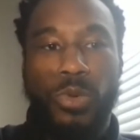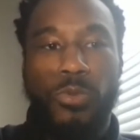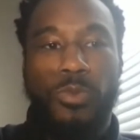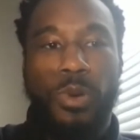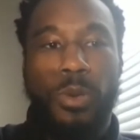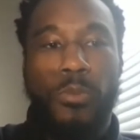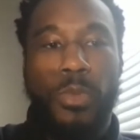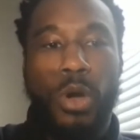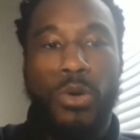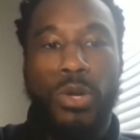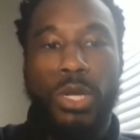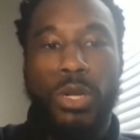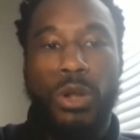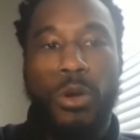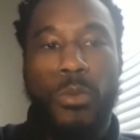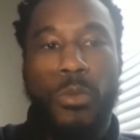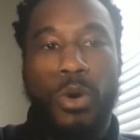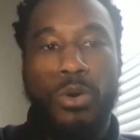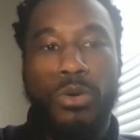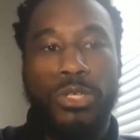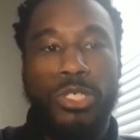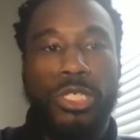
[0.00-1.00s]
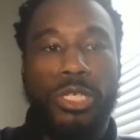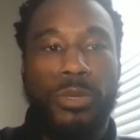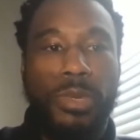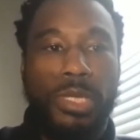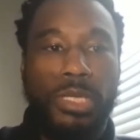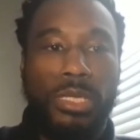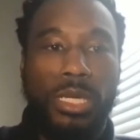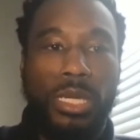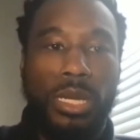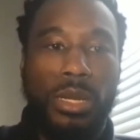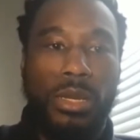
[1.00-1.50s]
we've promoted home
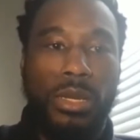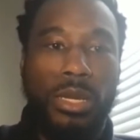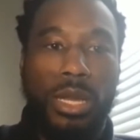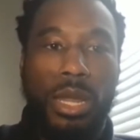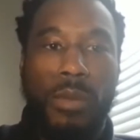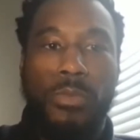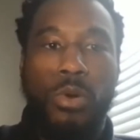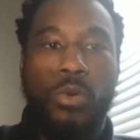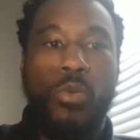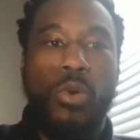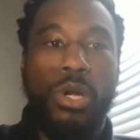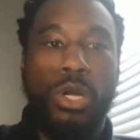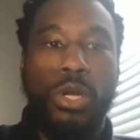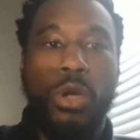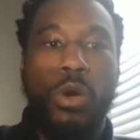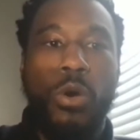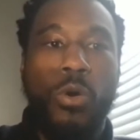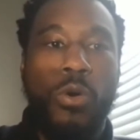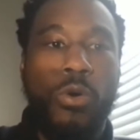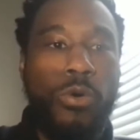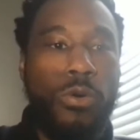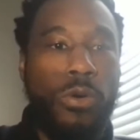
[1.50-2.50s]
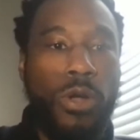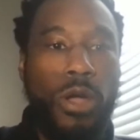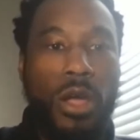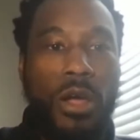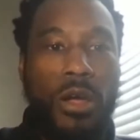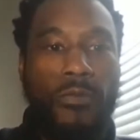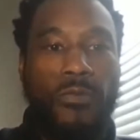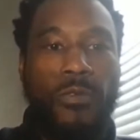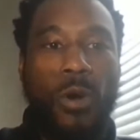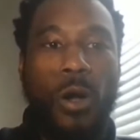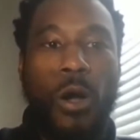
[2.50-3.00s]
ownership as the number one goal
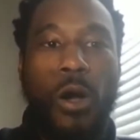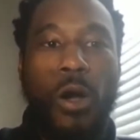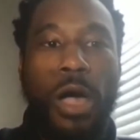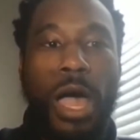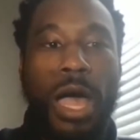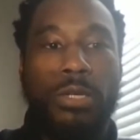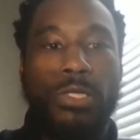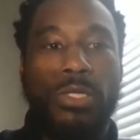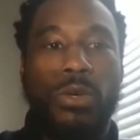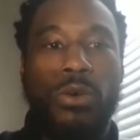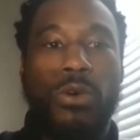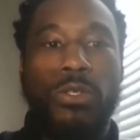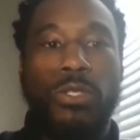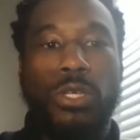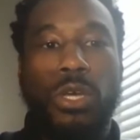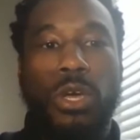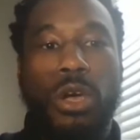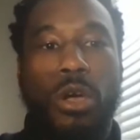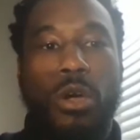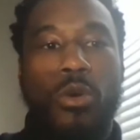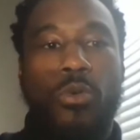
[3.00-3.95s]
for all households